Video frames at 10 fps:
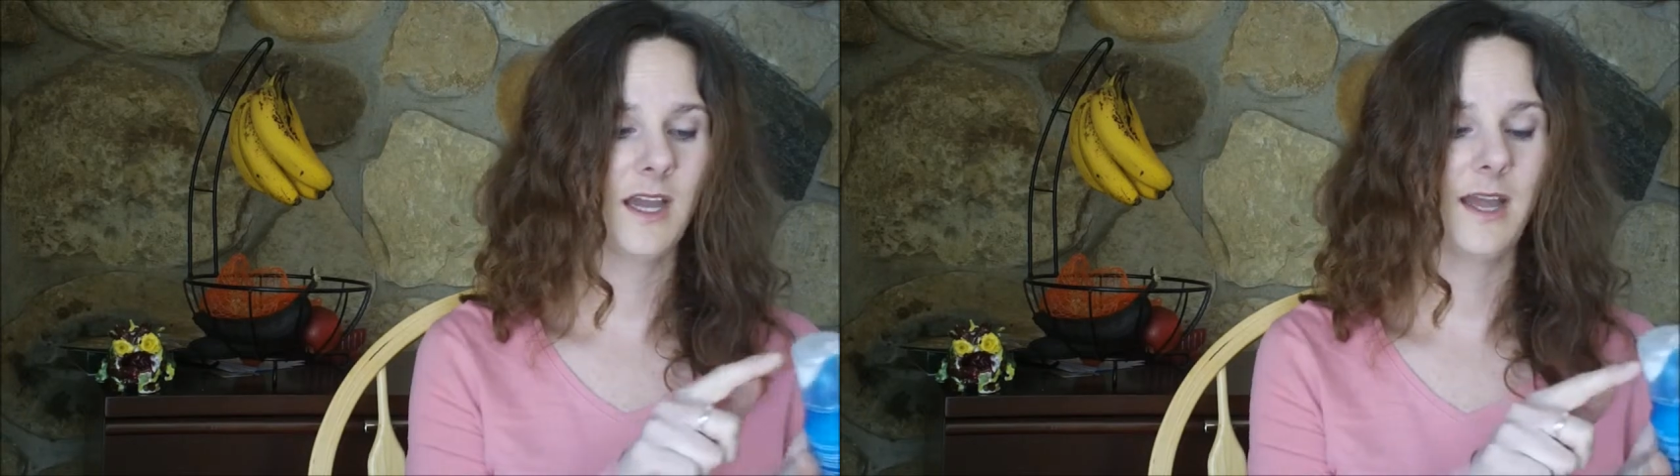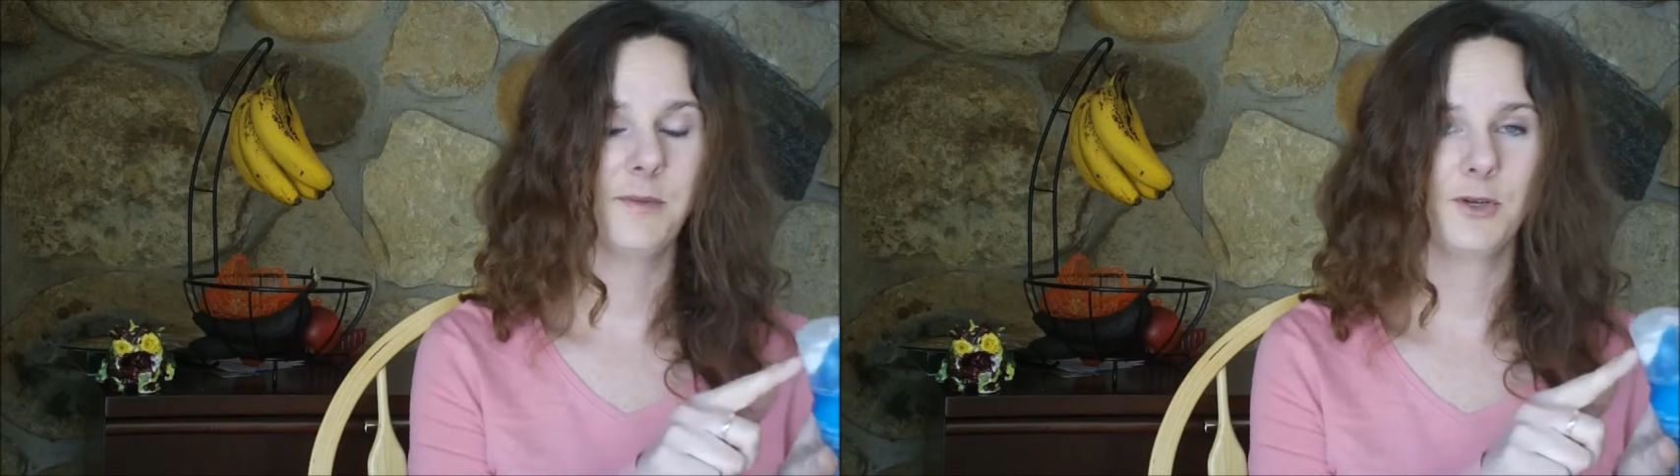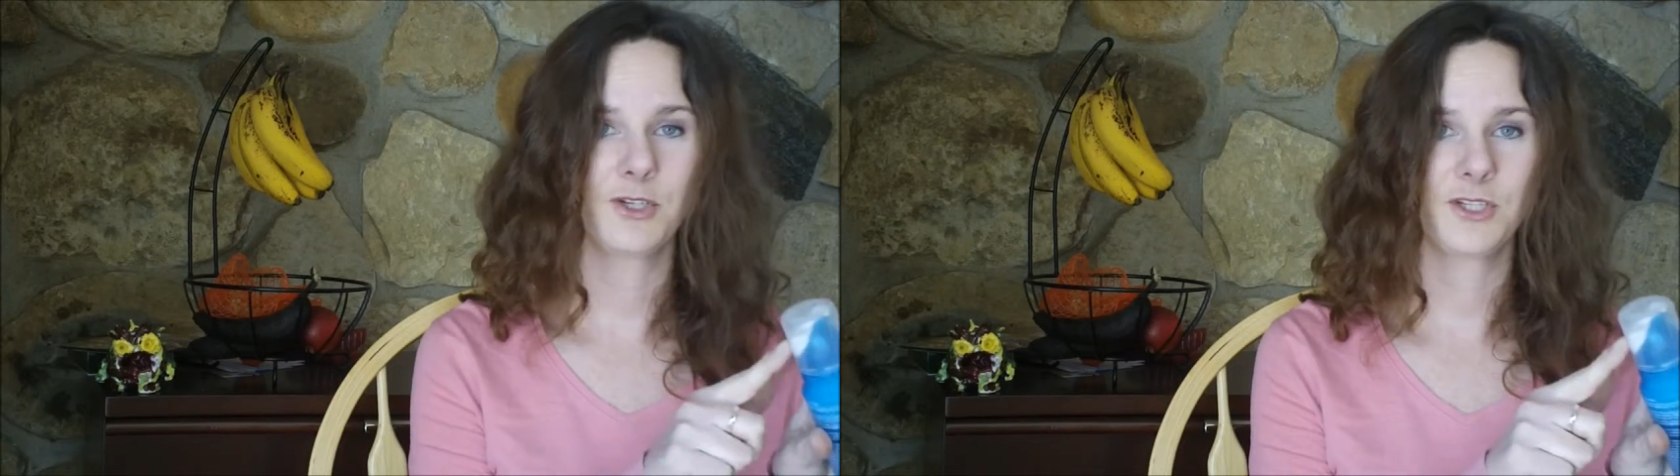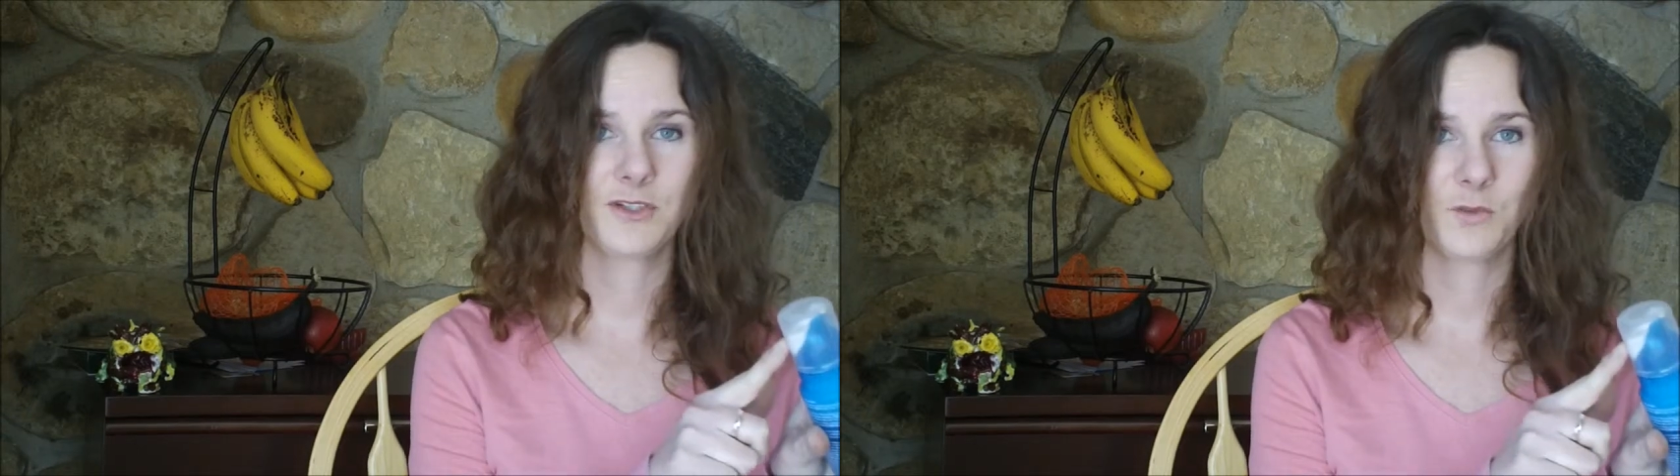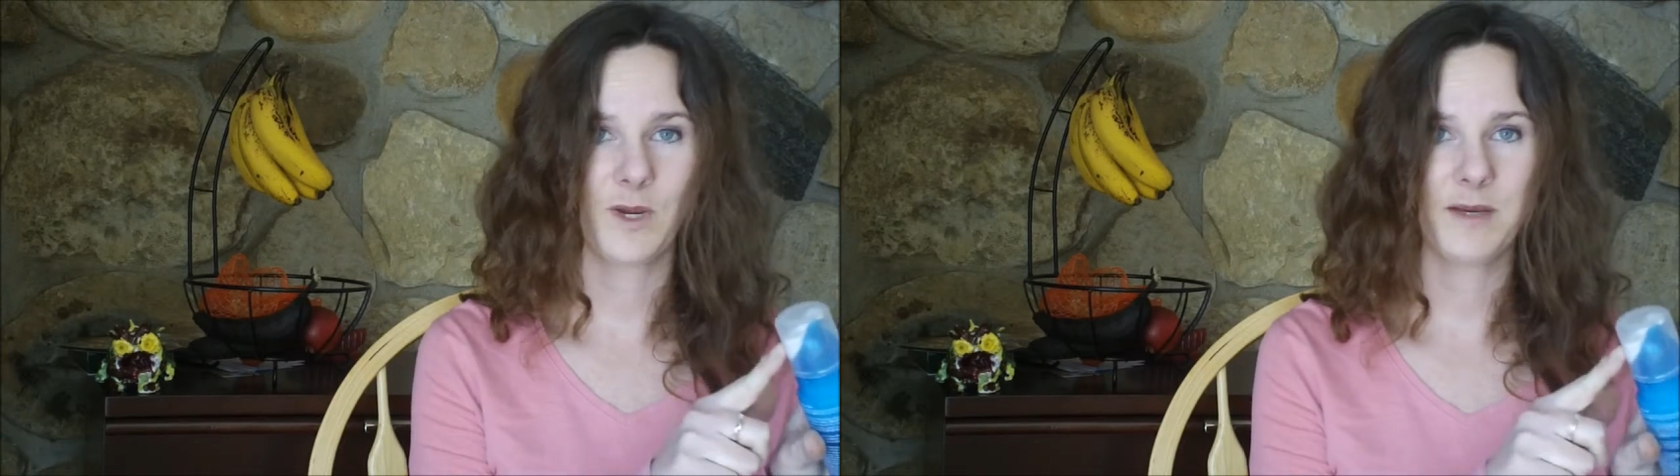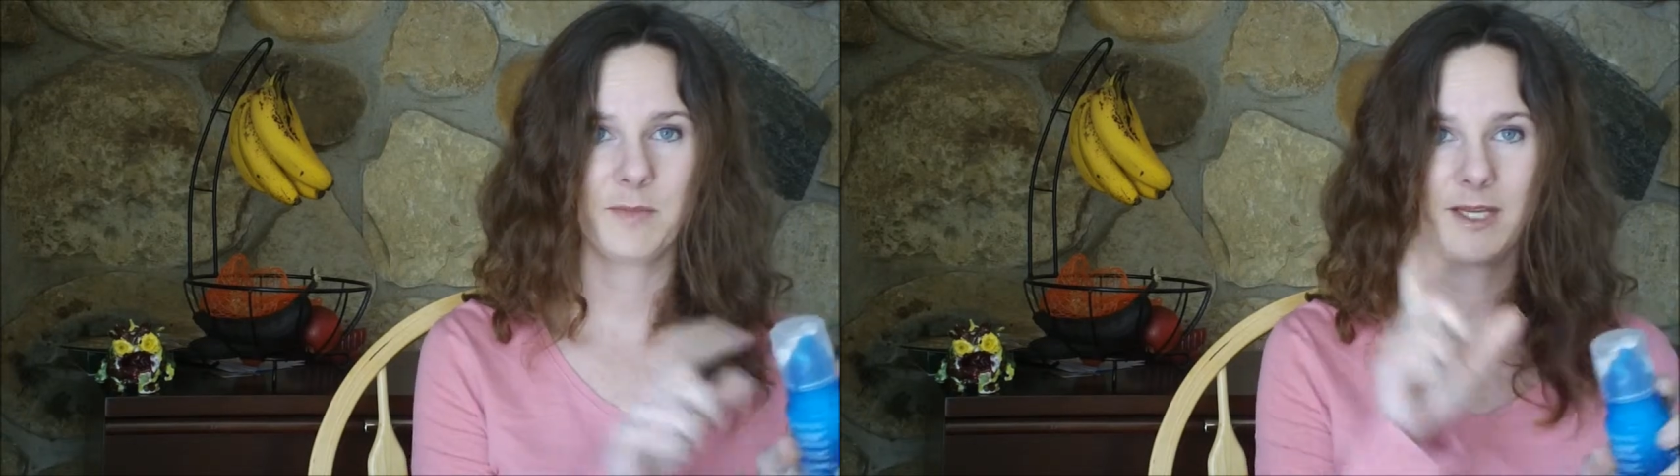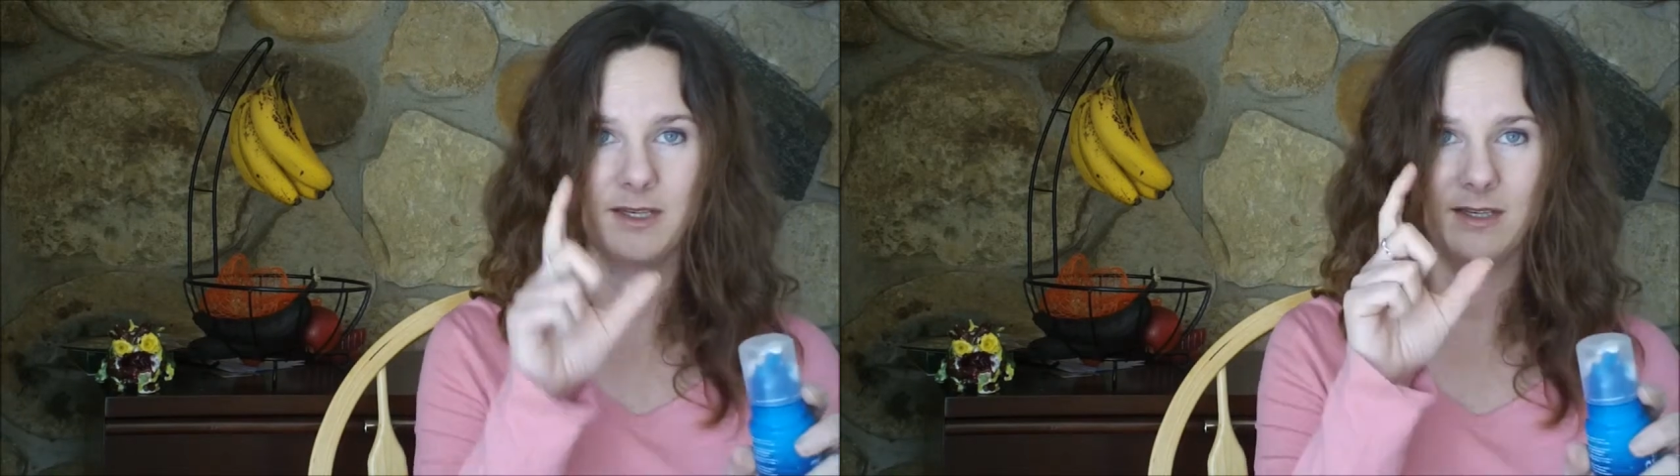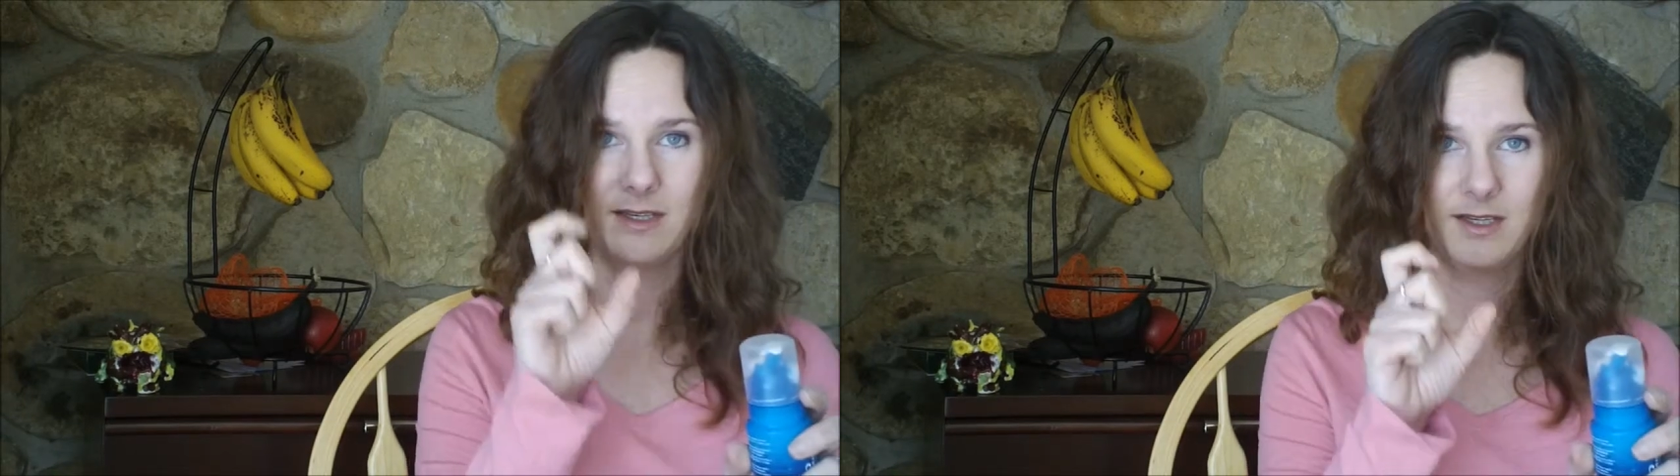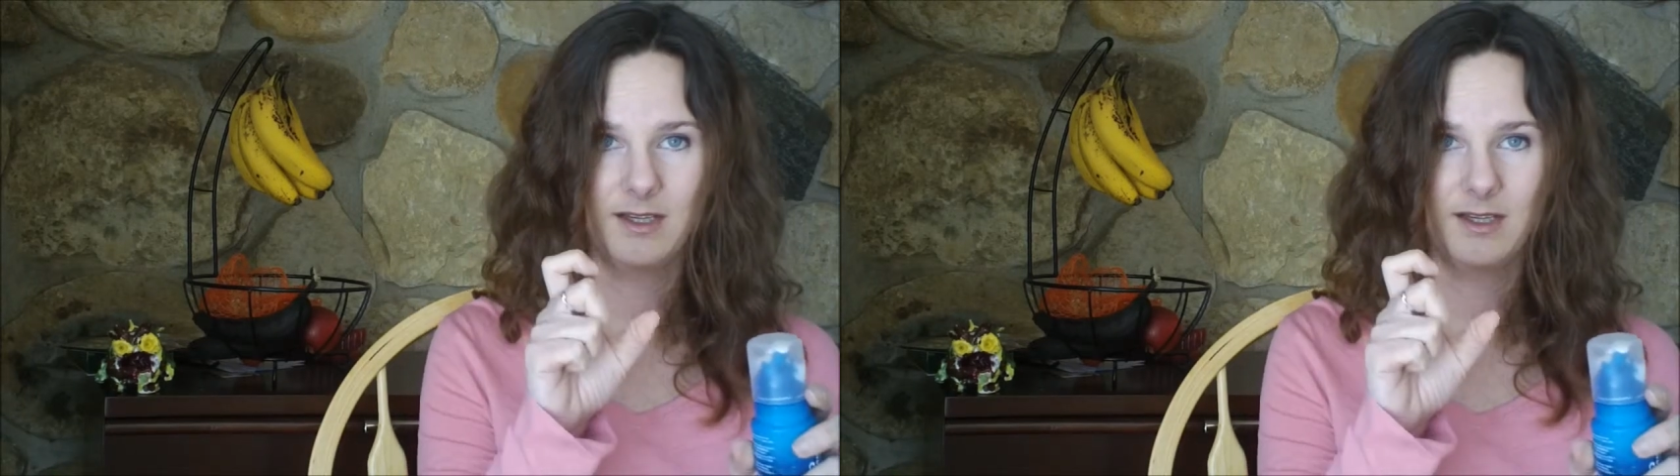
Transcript: I push this white button,